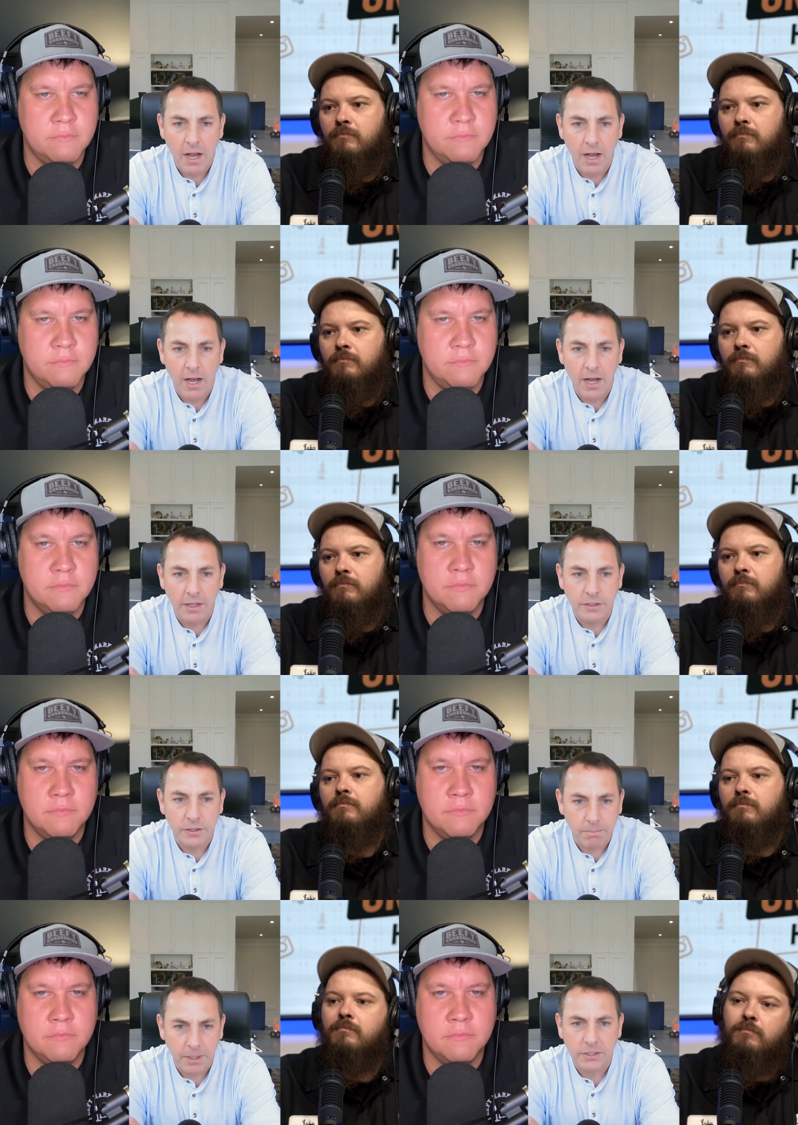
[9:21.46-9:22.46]
Speaker 1: uh,
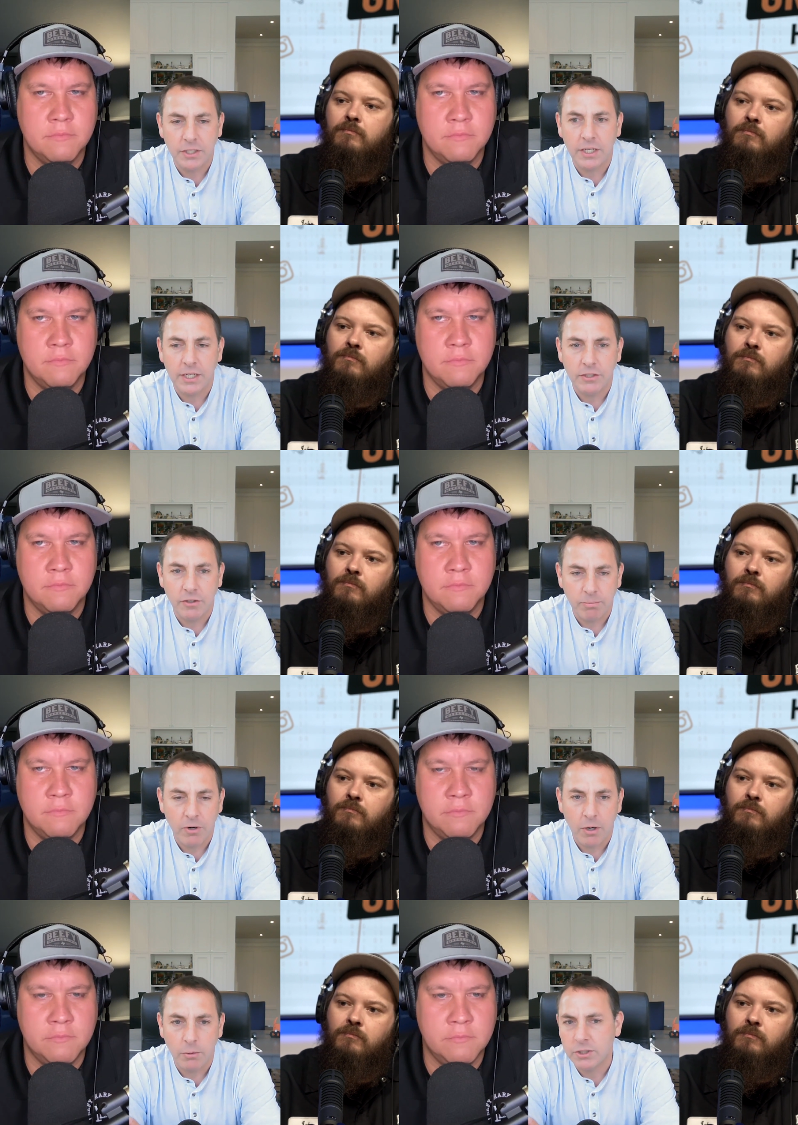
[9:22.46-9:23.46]
your budgeting and your
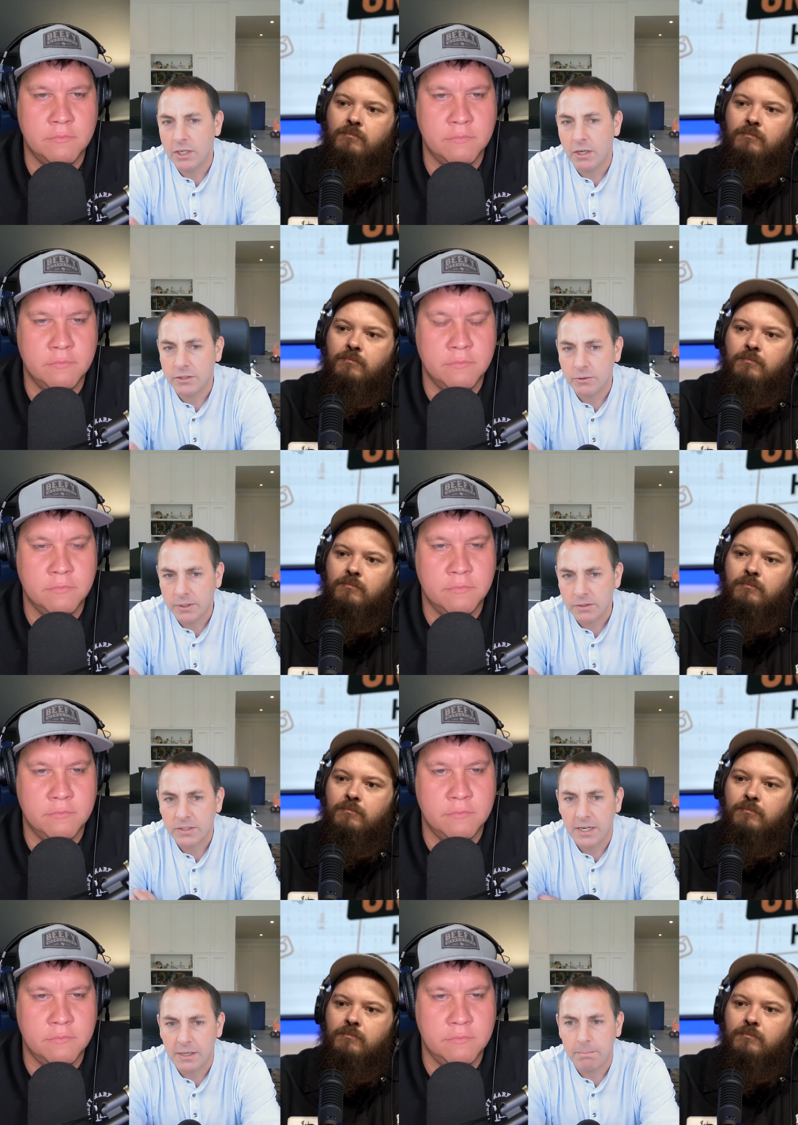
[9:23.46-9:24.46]
approach, and also
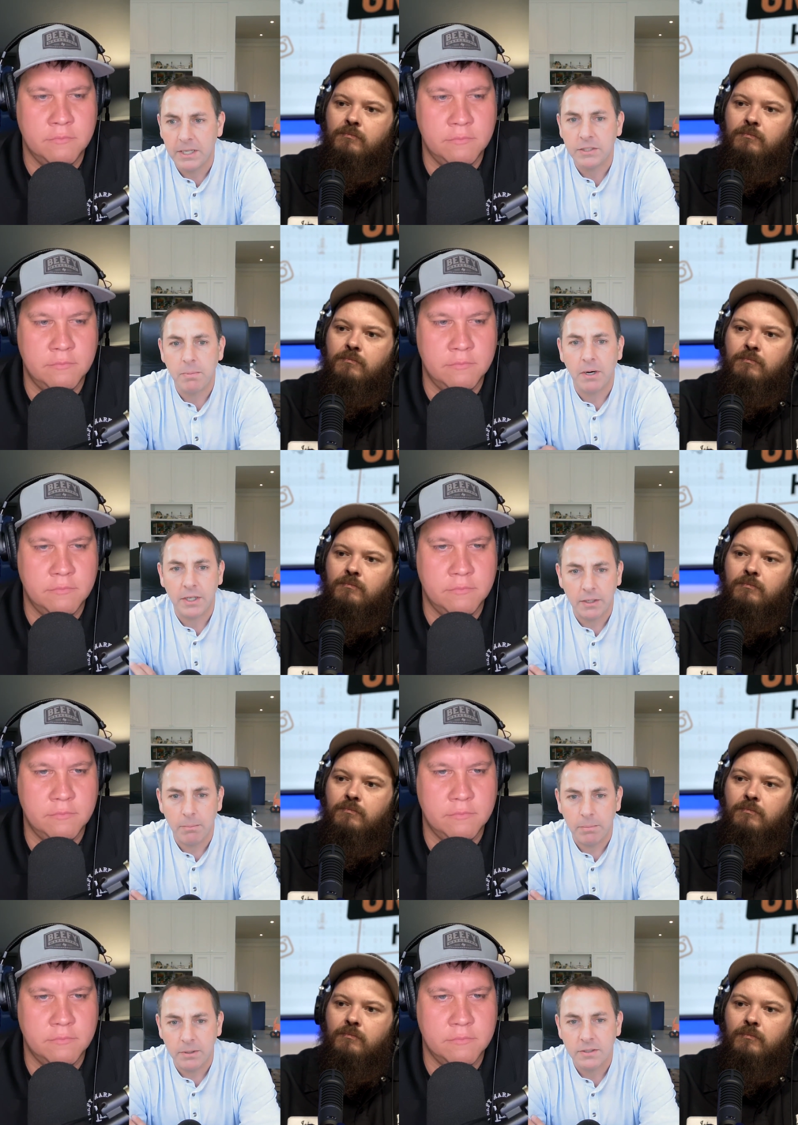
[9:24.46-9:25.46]
understanding benchmarking
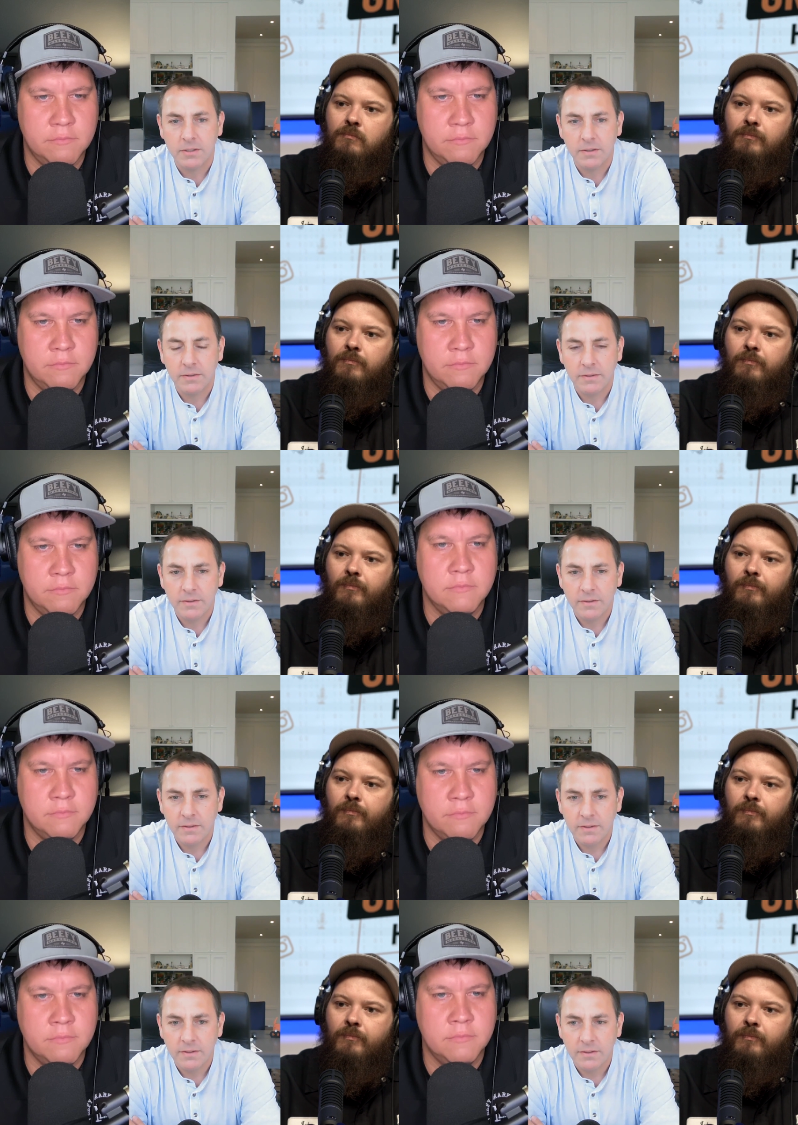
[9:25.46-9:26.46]
numbers.
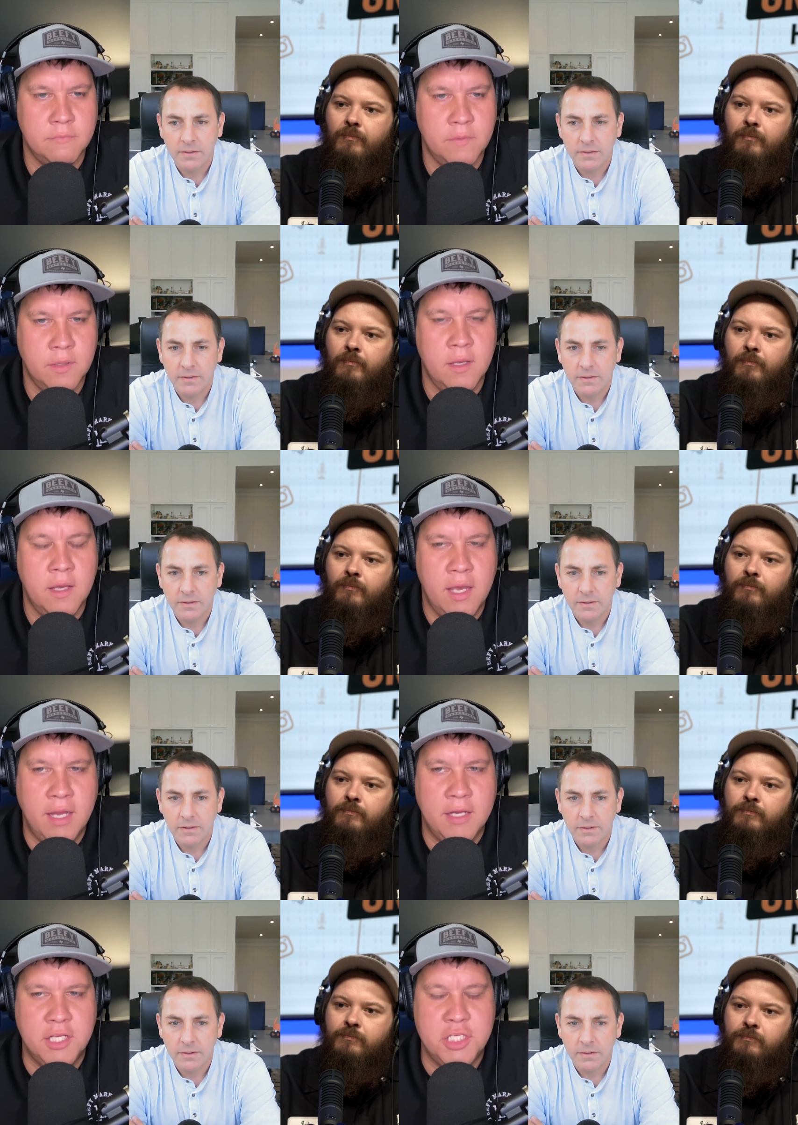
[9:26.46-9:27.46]

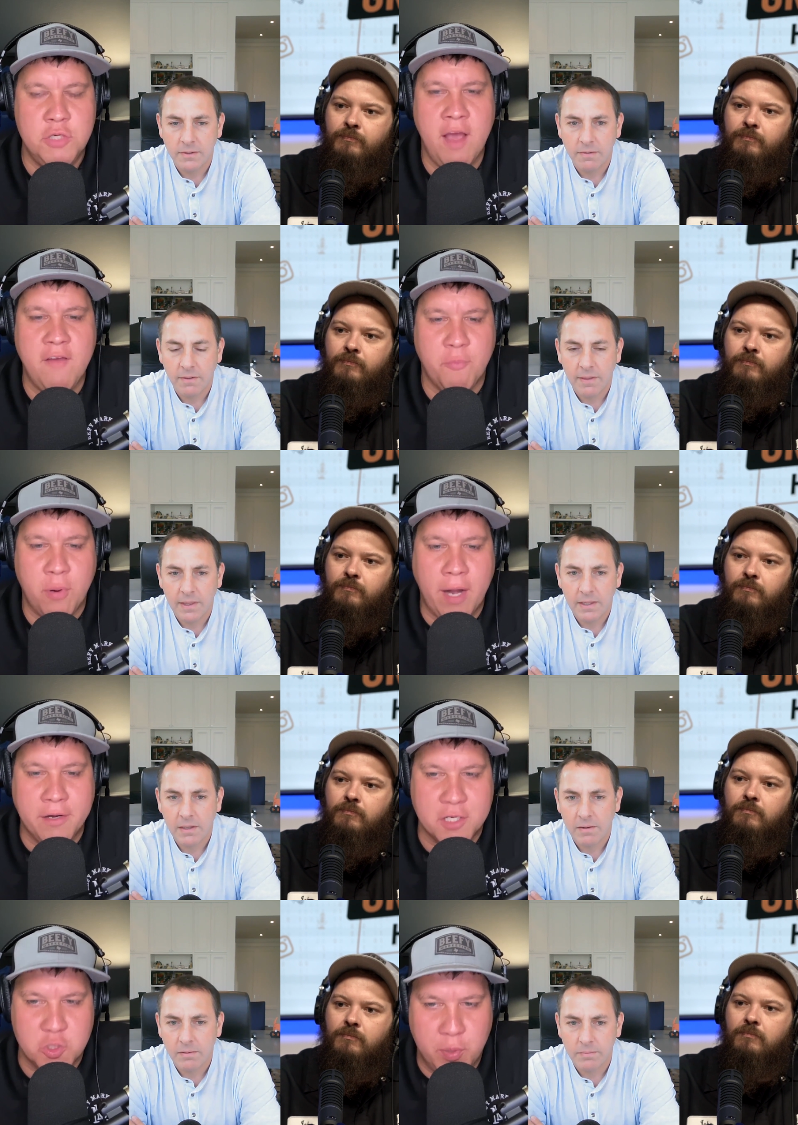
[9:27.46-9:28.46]
Speaker 2: Did you have prior
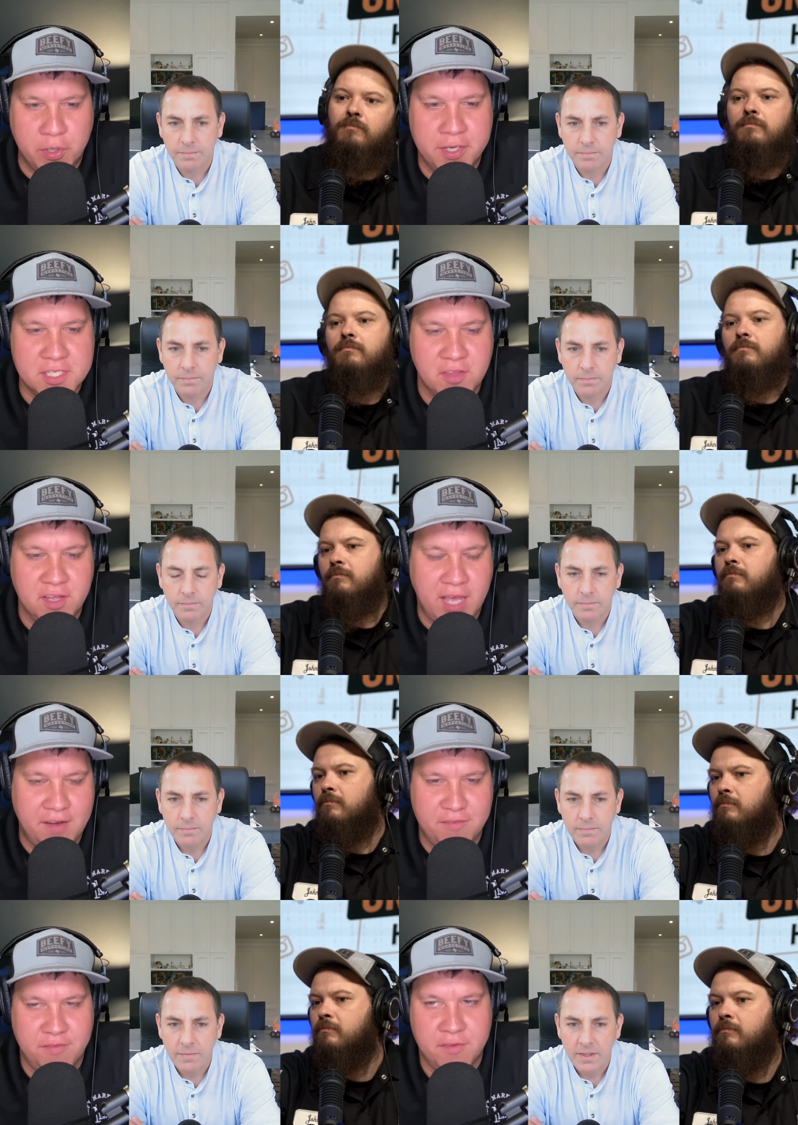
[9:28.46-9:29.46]
experience in the kind
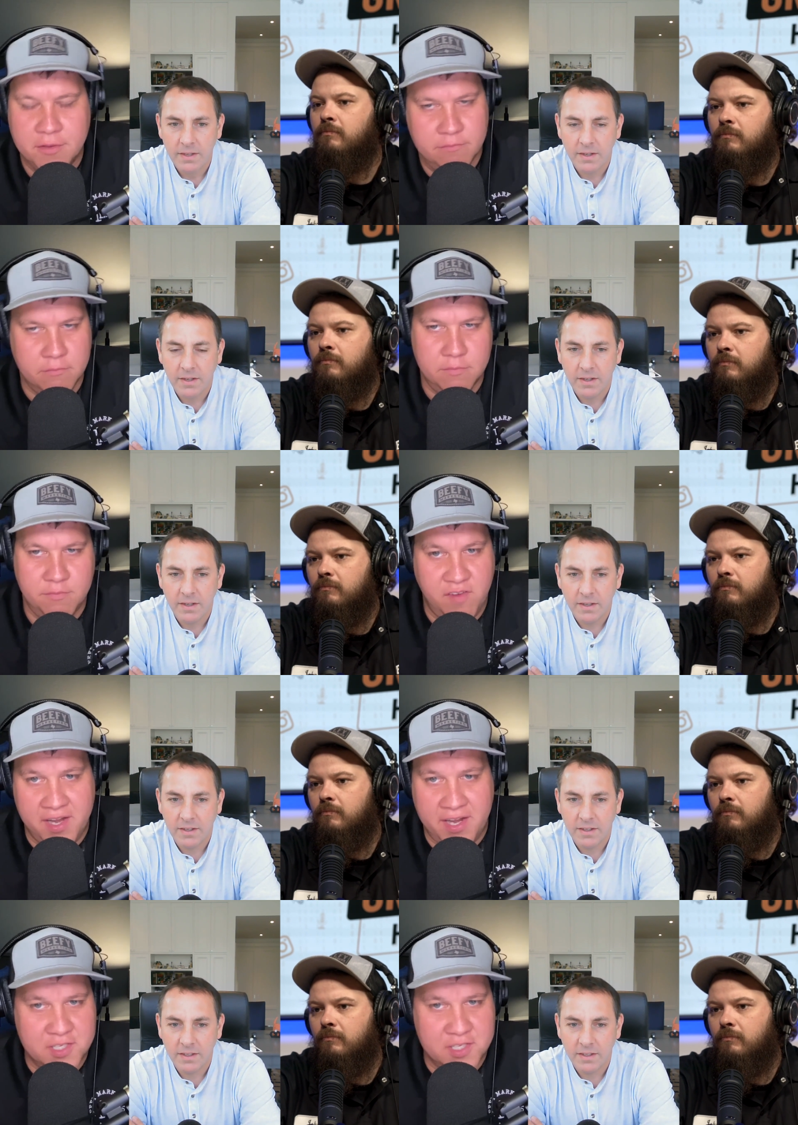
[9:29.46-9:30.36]
of finance